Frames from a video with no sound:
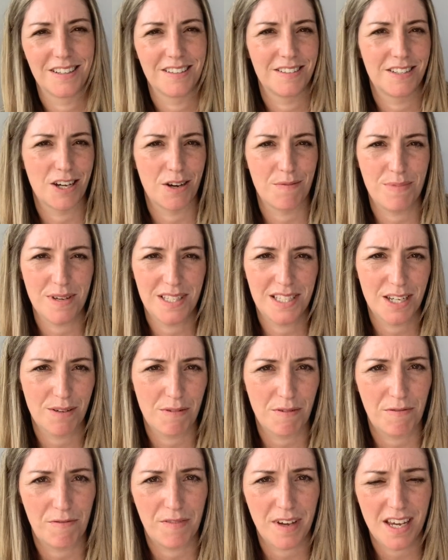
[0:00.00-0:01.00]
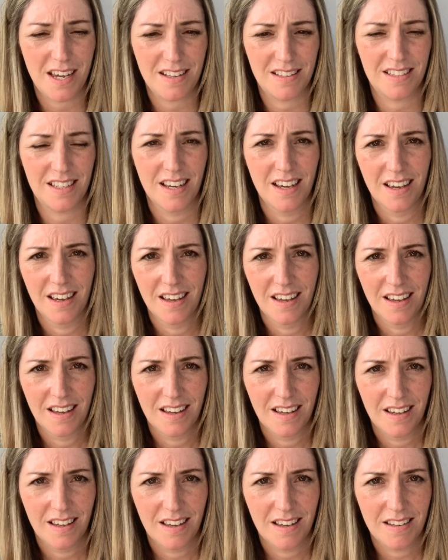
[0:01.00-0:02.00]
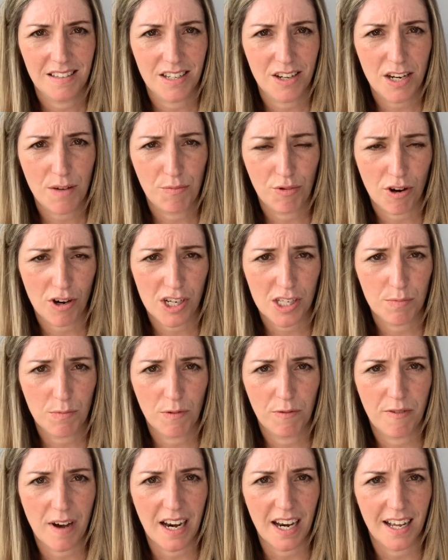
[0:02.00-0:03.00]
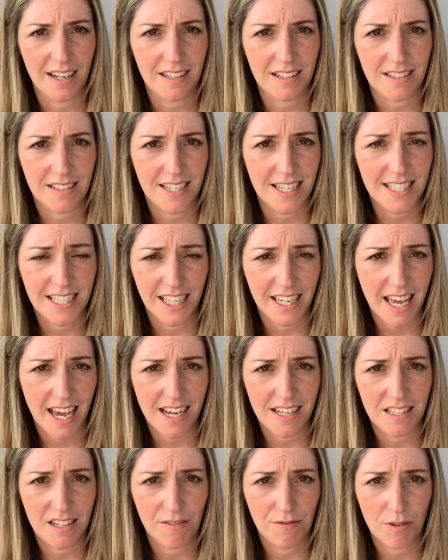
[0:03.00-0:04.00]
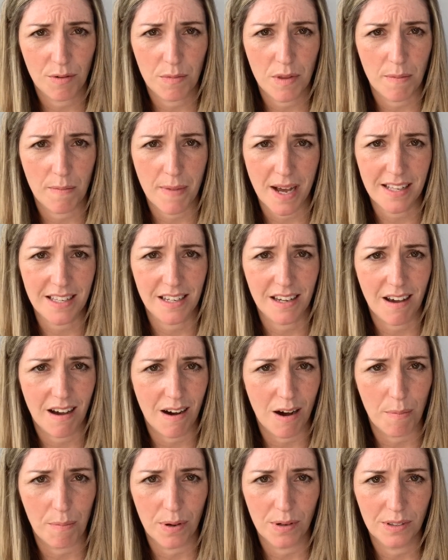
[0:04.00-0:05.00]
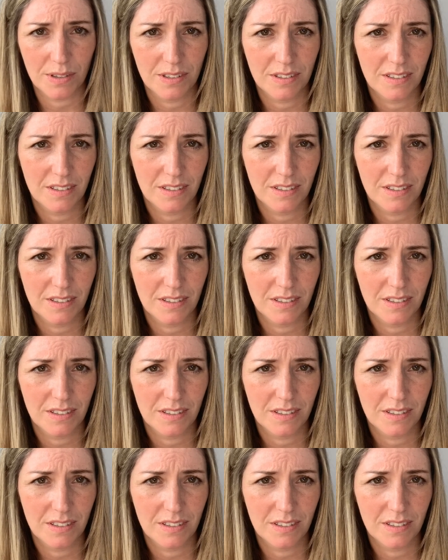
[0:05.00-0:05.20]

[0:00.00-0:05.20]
Don't be so effete. It's only proximal phalanx dislocated from the metacarpal.